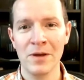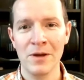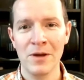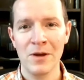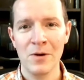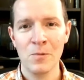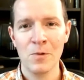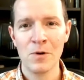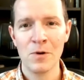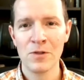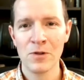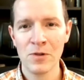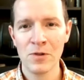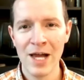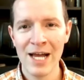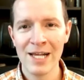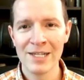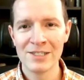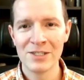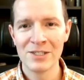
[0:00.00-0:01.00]
where the
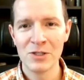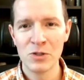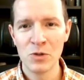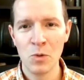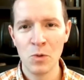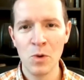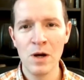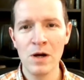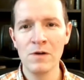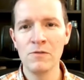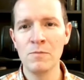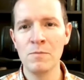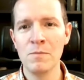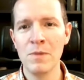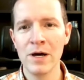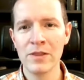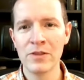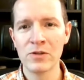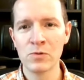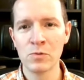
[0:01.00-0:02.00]
last 12
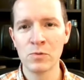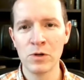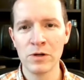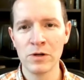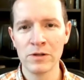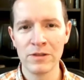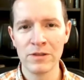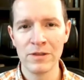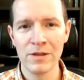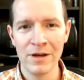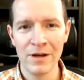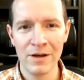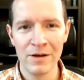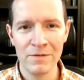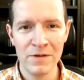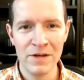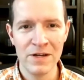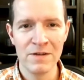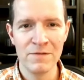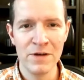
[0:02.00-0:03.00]
months worth
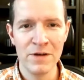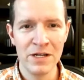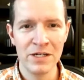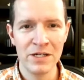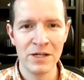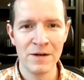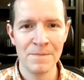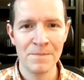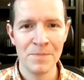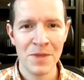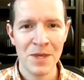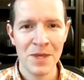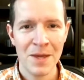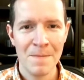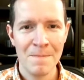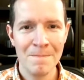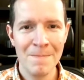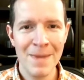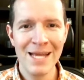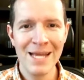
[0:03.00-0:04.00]
of innovation
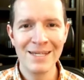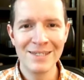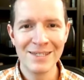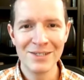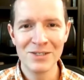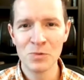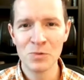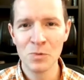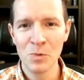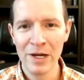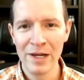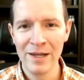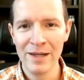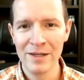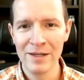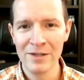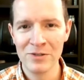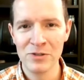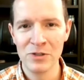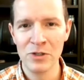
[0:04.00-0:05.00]
makes its way
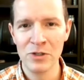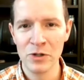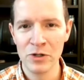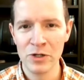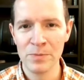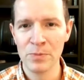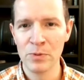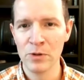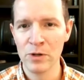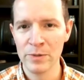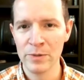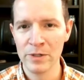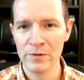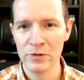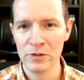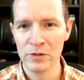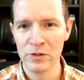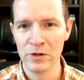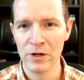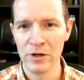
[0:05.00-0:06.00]
into your deployment
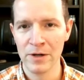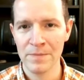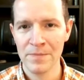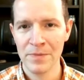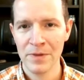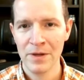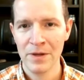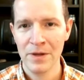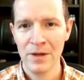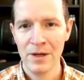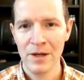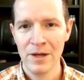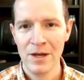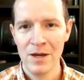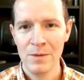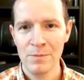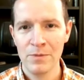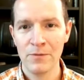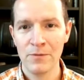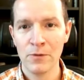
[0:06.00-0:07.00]
of Sugar.
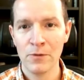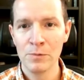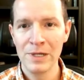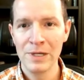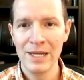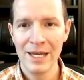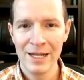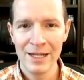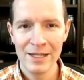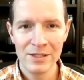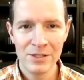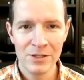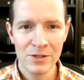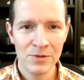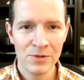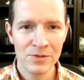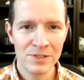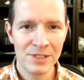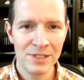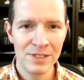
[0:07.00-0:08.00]
Before we get into
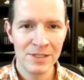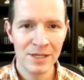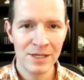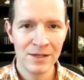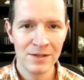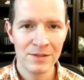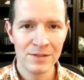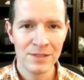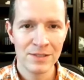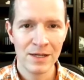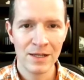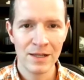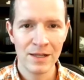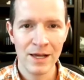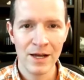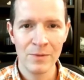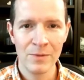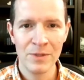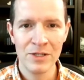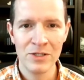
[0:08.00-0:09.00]
those details,
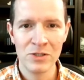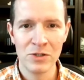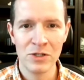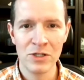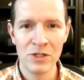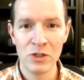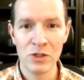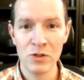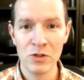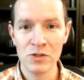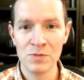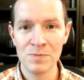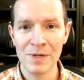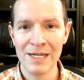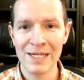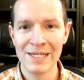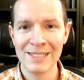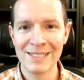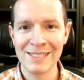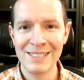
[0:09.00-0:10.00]
allow me to introduce
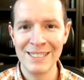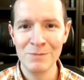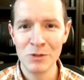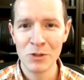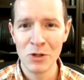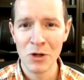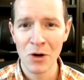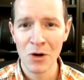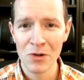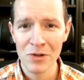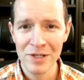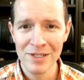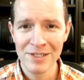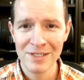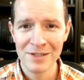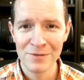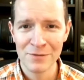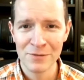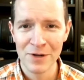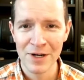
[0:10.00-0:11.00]
my esteemed colleagues
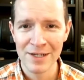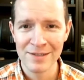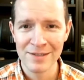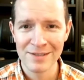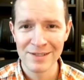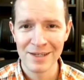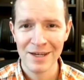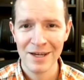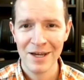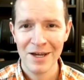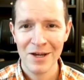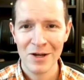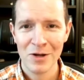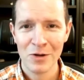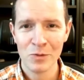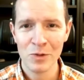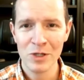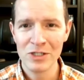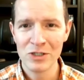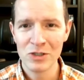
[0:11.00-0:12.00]
and friends,
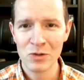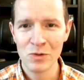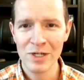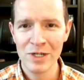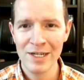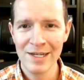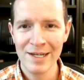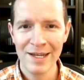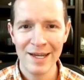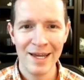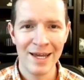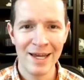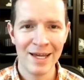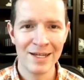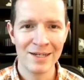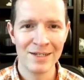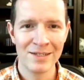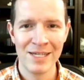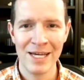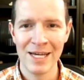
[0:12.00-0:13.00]
Rich Green
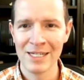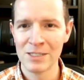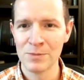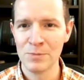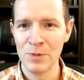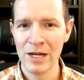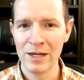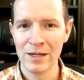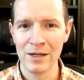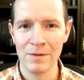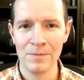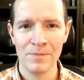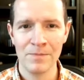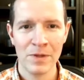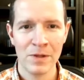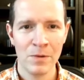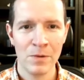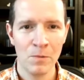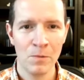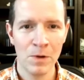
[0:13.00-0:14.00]
and Zach Sprackett.
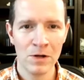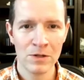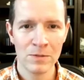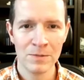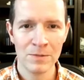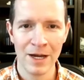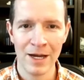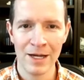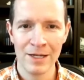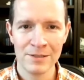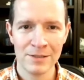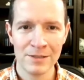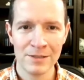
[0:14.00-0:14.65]
Welcome, guys.